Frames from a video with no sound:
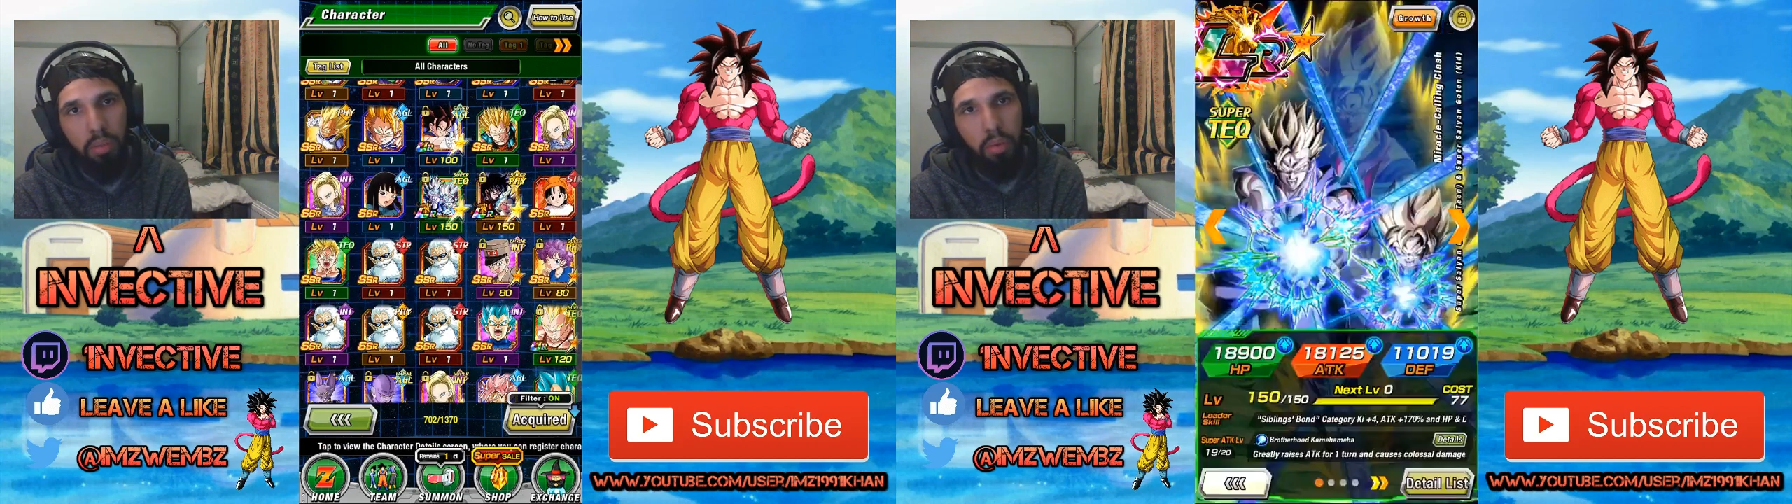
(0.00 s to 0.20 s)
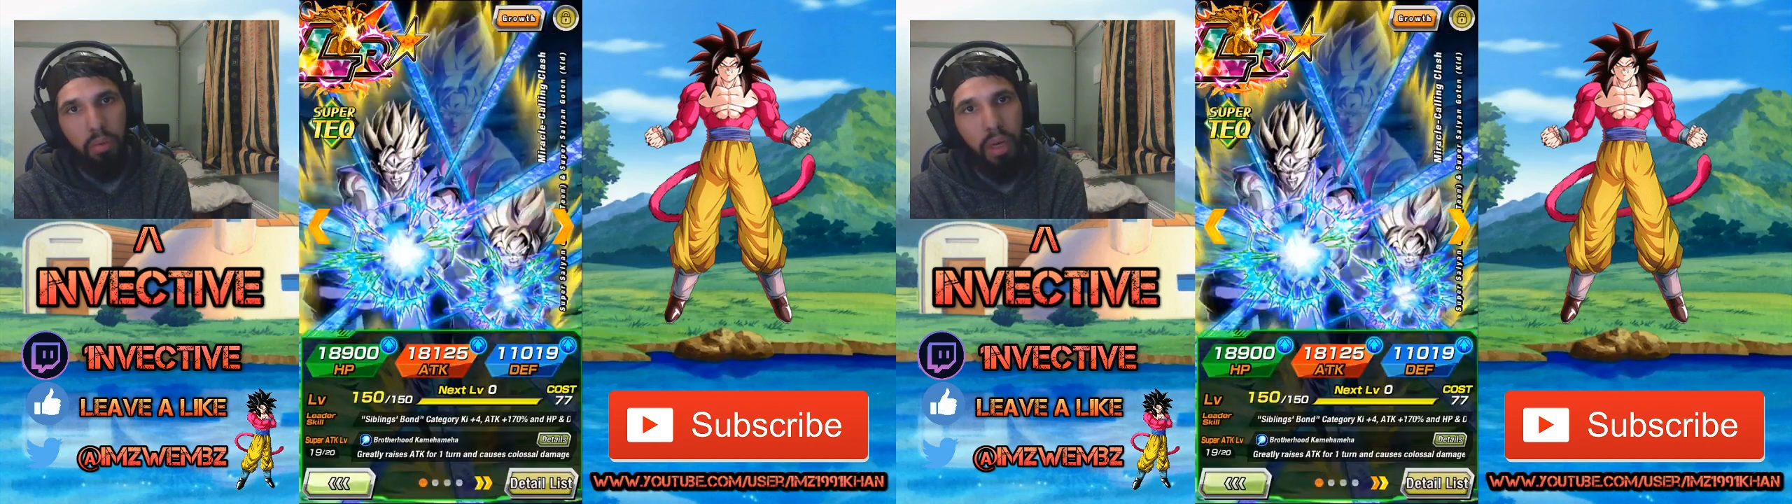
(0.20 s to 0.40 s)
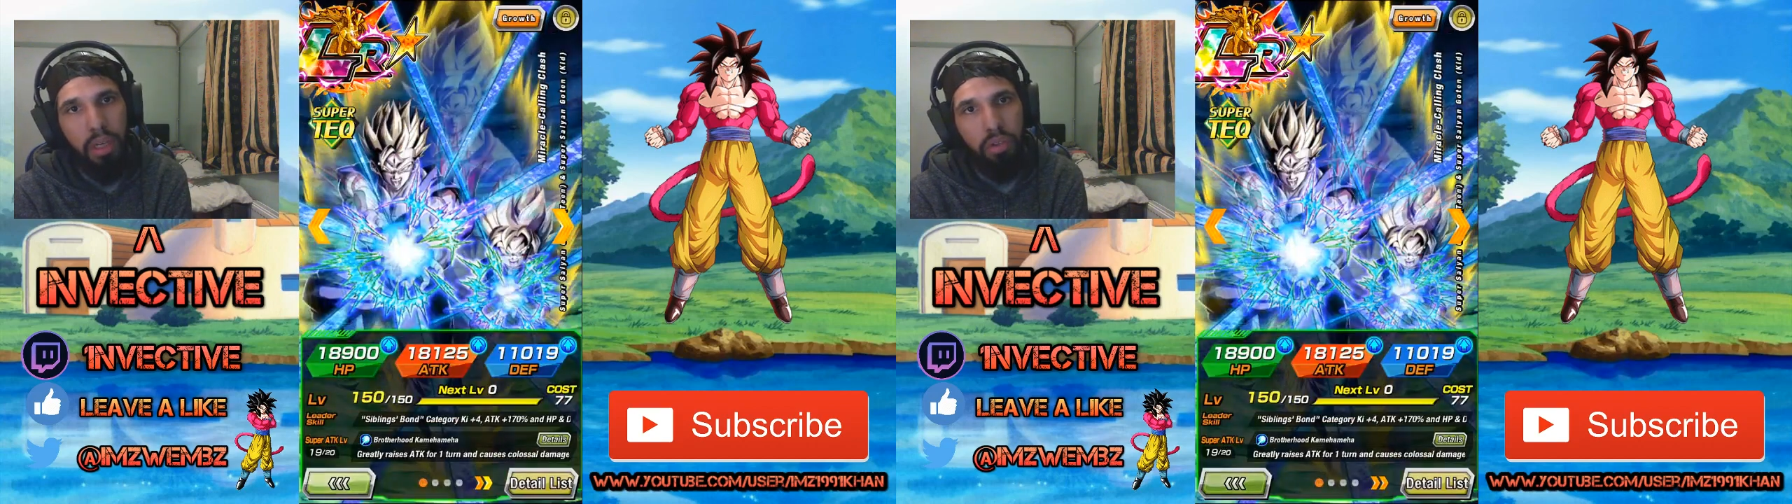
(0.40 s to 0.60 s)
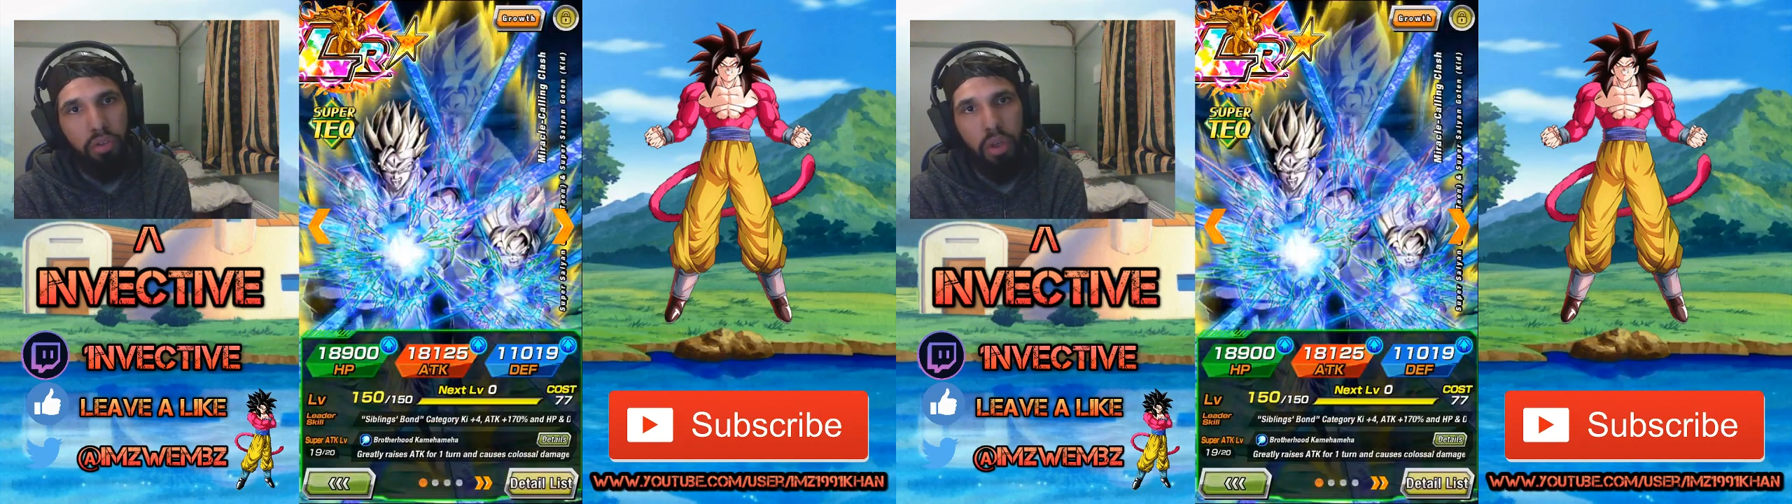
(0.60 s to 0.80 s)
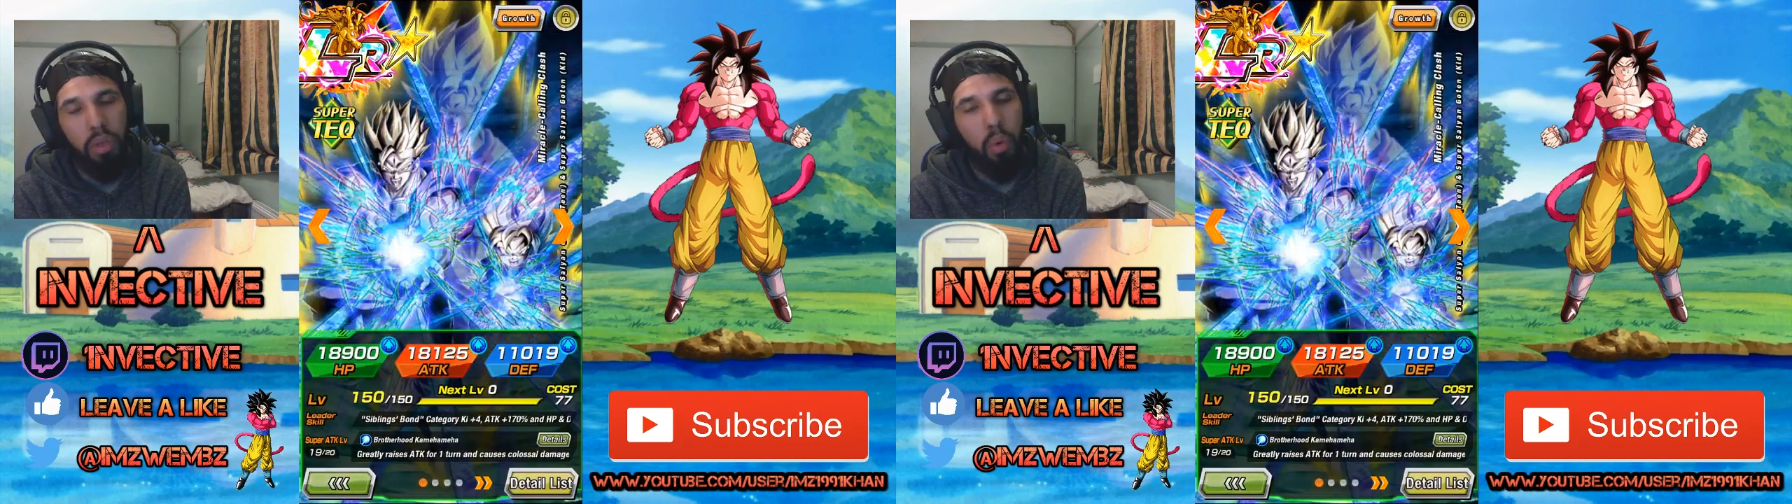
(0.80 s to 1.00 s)
but really and
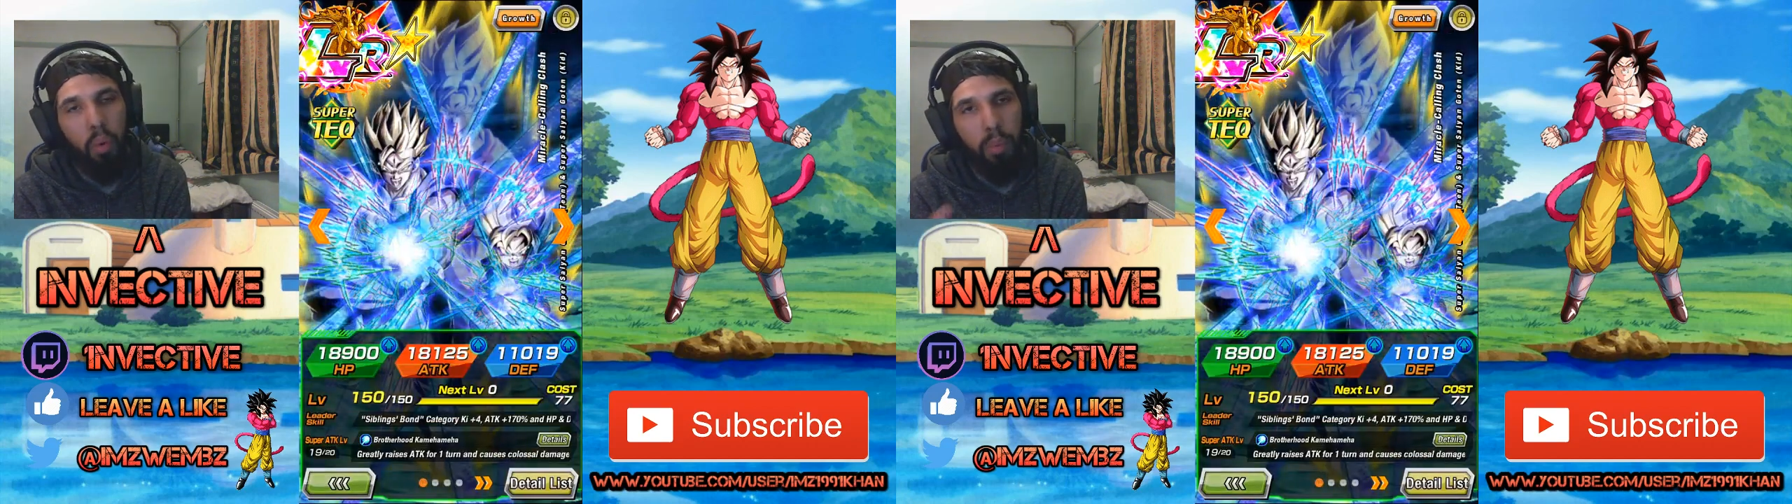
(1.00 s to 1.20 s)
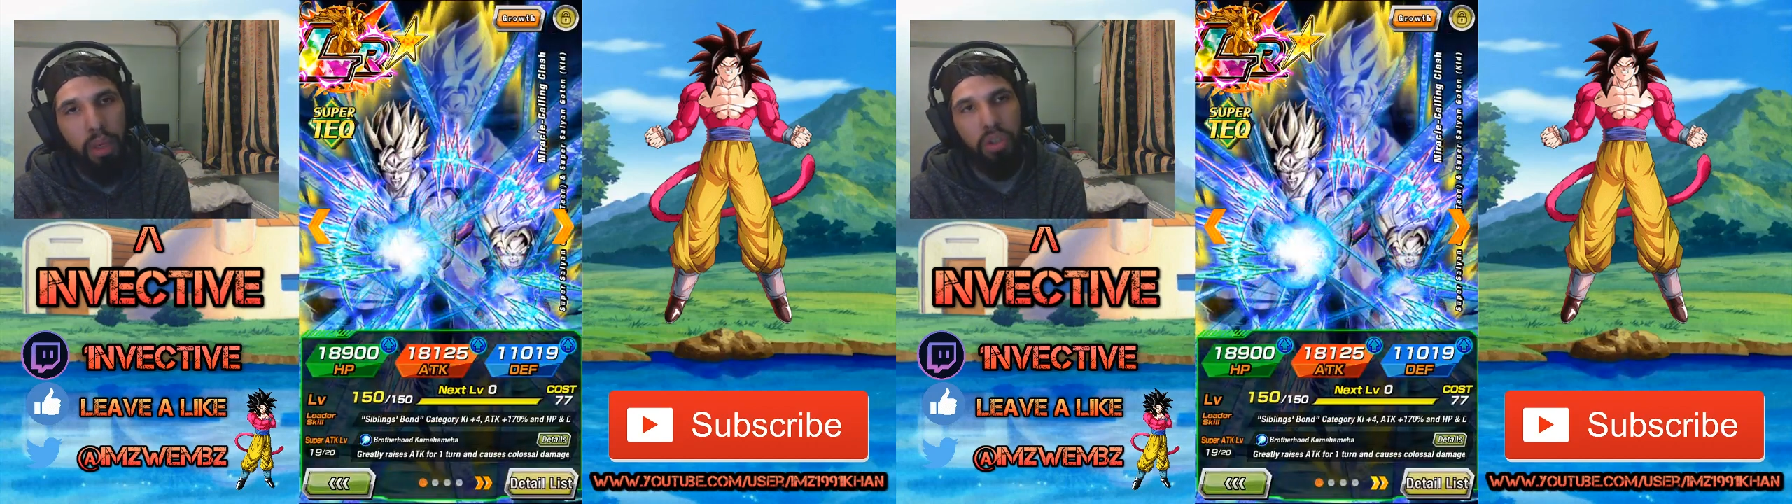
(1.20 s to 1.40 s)
truly, what were my